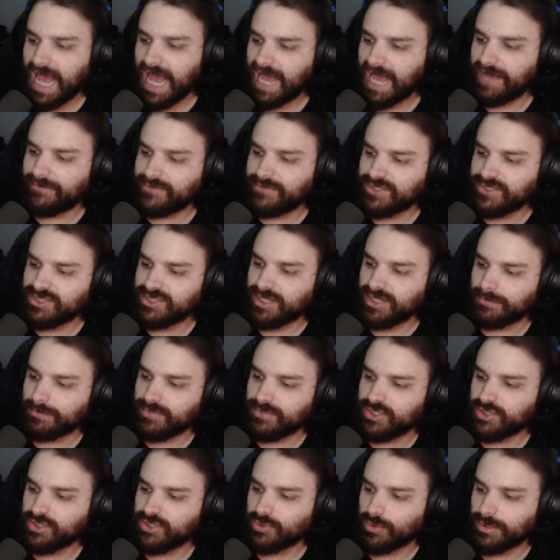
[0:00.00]
have
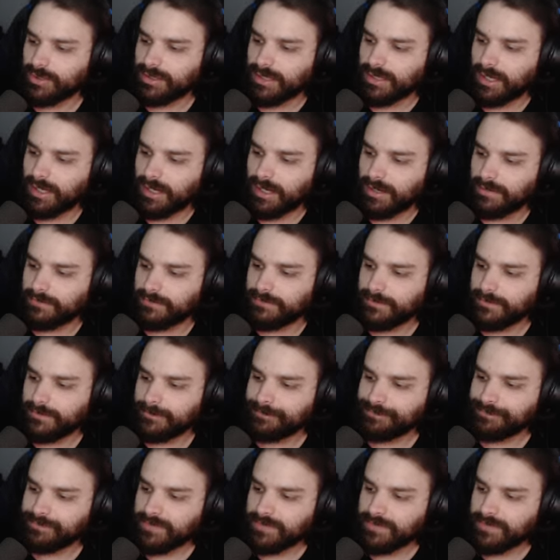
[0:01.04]
some sort of